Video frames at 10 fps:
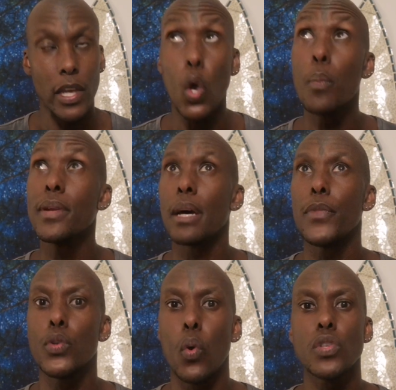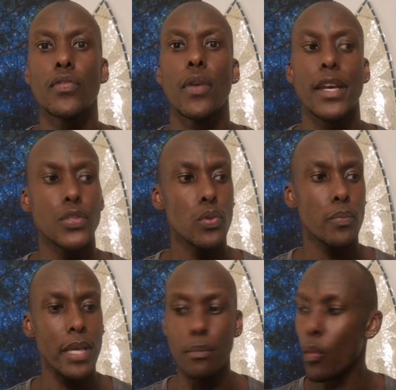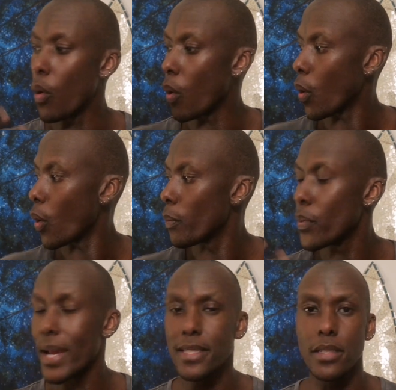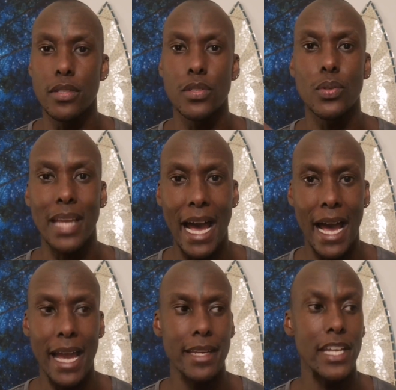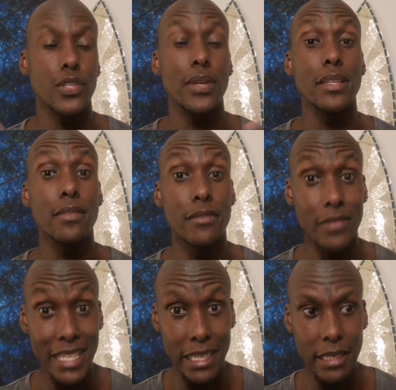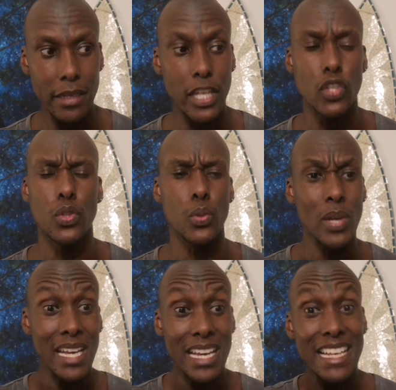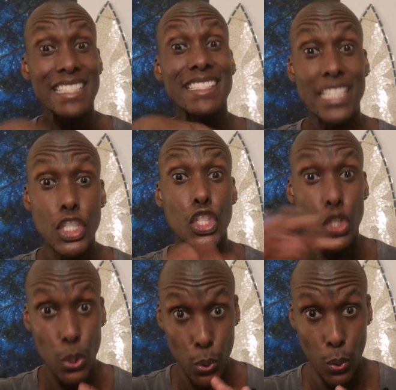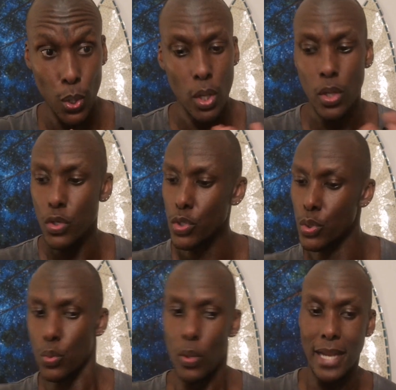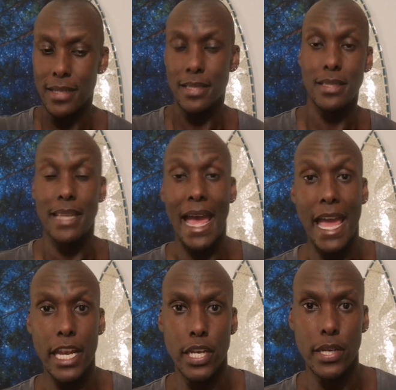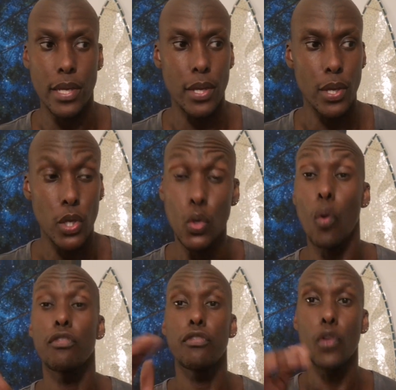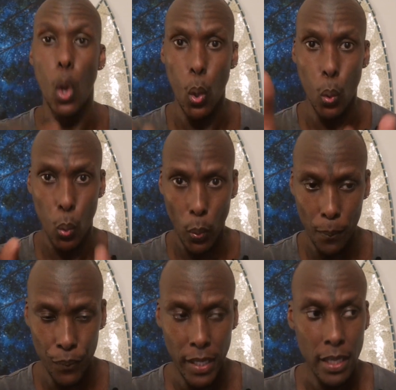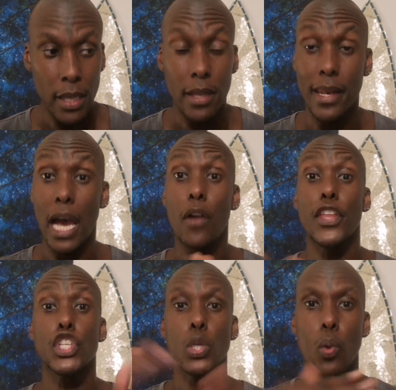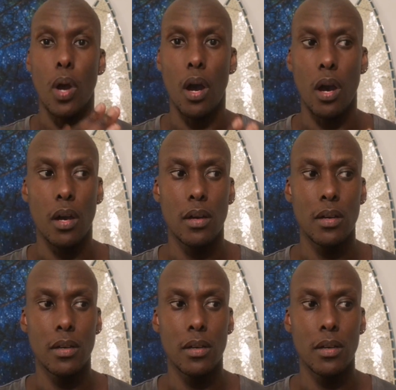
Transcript: It opened up the doors for us to be more present, to guide and to intervene and to assist you to understand your flow. Now that you're